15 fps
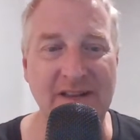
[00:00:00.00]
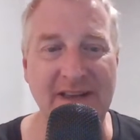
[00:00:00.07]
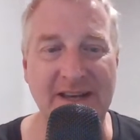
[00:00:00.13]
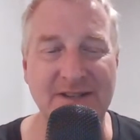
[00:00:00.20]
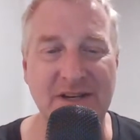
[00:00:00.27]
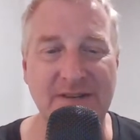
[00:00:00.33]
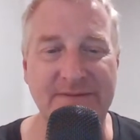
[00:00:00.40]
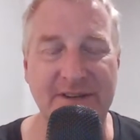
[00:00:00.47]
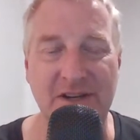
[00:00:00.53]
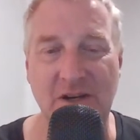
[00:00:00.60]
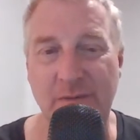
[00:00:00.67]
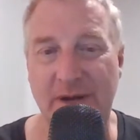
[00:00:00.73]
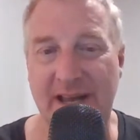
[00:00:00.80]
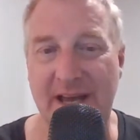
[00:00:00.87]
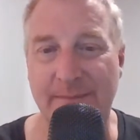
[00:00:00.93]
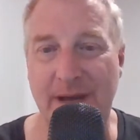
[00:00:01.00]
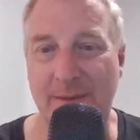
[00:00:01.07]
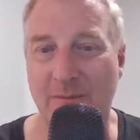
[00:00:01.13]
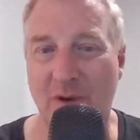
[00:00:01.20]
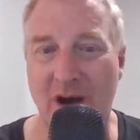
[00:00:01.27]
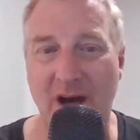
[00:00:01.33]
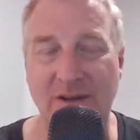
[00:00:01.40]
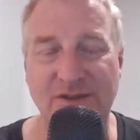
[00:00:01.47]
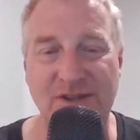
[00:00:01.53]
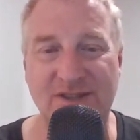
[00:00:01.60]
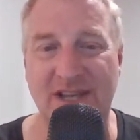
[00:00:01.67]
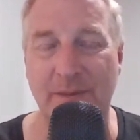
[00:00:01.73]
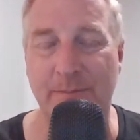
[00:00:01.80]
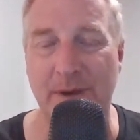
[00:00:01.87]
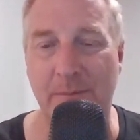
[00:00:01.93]
They deserve to know about MM. Well,
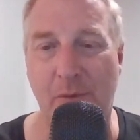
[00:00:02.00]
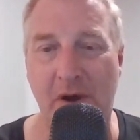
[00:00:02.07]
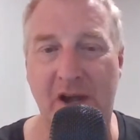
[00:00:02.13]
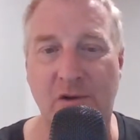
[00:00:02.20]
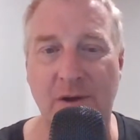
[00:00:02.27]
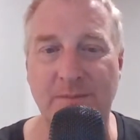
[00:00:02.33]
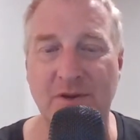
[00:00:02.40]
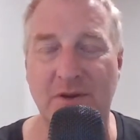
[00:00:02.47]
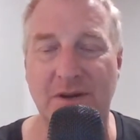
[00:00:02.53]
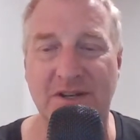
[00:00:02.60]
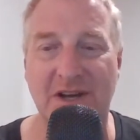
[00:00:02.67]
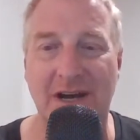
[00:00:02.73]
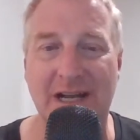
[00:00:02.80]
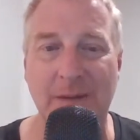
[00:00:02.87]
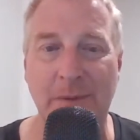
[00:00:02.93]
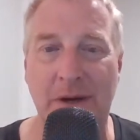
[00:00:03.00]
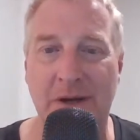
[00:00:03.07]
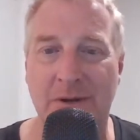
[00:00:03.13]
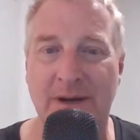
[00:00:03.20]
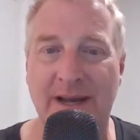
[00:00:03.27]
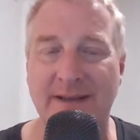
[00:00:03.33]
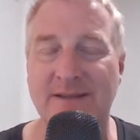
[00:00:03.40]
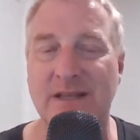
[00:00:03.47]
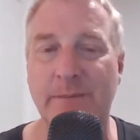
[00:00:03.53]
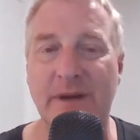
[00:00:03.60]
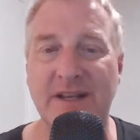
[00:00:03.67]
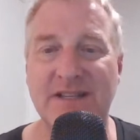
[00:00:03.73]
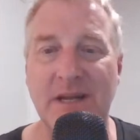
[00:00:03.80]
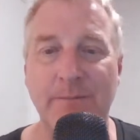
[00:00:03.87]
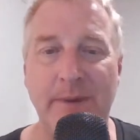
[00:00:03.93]
just get BitBoy Crypto to talk about it, right?
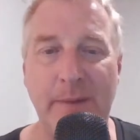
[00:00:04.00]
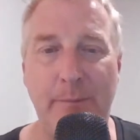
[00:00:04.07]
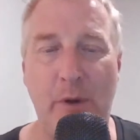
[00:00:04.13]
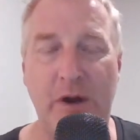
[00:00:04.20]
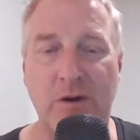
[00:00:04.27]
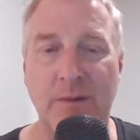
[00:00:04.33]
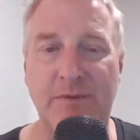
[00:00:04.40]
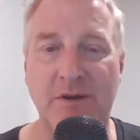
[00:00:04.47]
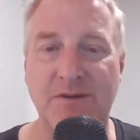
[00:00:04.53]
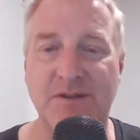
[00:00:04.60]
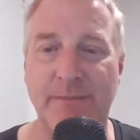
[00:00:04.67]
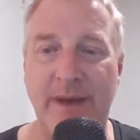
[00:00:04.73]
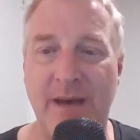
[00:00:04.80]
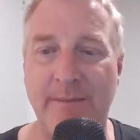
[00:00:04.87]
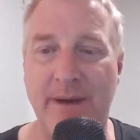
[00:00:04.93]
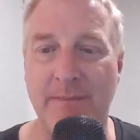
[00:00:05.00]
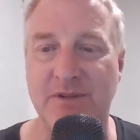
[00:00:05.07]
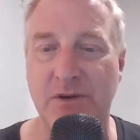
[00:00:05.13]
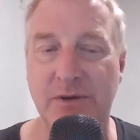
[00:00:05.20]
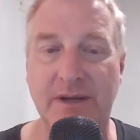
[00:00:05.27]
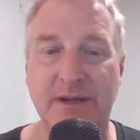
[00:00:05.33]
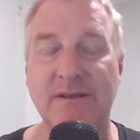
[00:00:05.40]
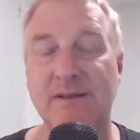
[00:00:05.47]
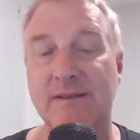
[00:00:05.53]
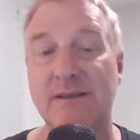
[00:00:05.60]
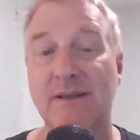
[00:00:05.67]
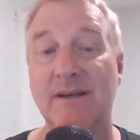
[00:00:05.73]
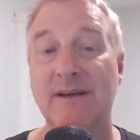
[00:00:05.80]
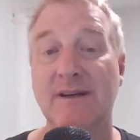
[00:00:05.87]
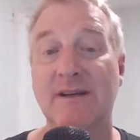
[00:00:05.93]
Somebody send BitBoy Crypto some MM tokens.
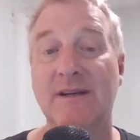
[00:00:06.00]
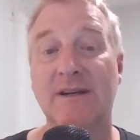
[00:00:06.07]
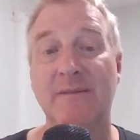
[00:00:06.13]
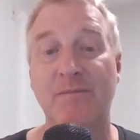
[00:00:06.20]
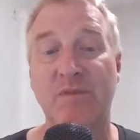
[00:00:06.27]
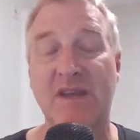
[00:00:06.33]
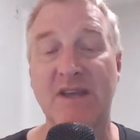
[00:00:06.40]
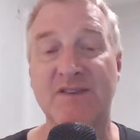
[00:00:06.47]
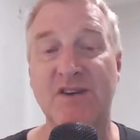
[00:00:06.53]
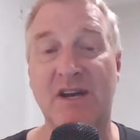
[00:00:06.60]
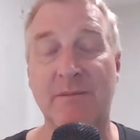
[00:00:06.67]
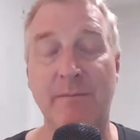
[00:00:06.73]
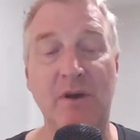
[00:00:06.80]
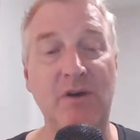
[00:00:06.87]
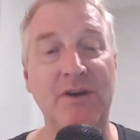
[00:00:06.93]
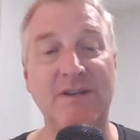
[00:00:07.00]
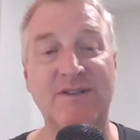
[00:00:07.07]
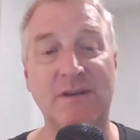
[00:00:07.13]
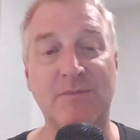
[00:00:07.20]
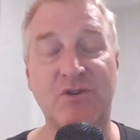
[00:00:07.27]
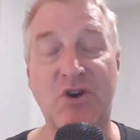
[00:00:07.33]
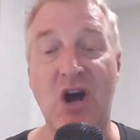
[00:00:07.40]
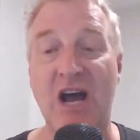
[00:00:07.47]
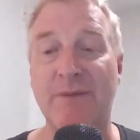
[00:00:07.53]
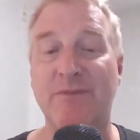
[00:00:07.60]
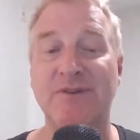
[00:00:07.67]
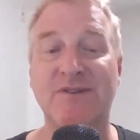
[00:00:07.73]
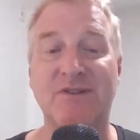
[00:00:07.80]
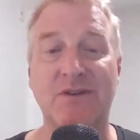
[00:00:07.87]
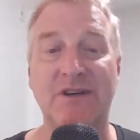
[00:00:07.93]
He's got a million
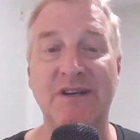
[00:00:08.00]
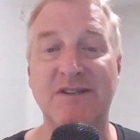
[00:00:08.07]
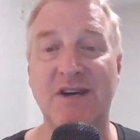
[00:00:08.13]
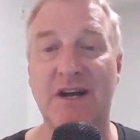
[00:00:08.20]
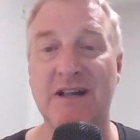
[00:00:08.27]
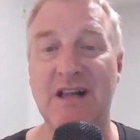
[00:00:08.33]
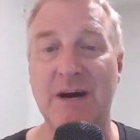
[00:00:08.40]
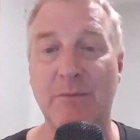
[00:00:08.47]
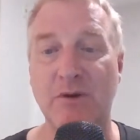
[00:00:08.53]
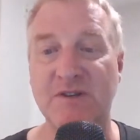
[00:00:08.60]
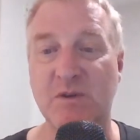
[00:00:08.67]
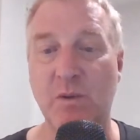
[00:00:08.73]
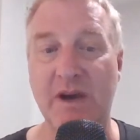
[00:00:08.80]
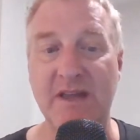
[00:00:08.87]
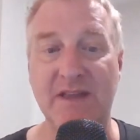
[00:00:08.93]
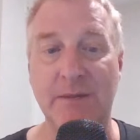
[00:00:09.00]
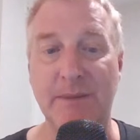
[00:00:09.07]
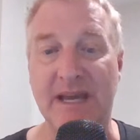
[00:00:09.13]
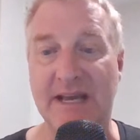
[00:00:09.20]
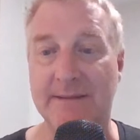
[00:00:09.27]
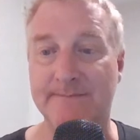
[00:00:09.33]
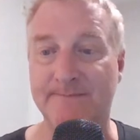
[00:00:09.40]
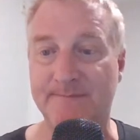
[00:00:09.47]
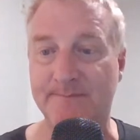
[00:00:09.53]
subscribers, so he's got a lot more sway than me.